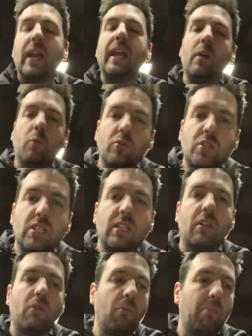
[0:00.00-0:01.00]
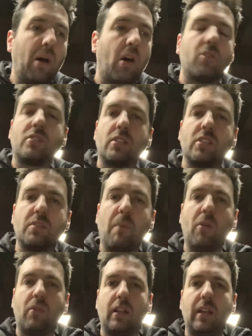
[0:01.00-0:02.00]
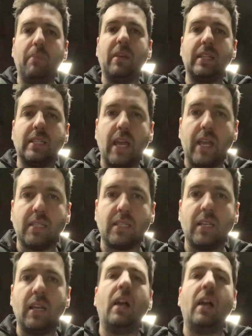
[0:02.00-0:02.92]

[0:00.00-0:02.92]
it will still pass the smoke limit test.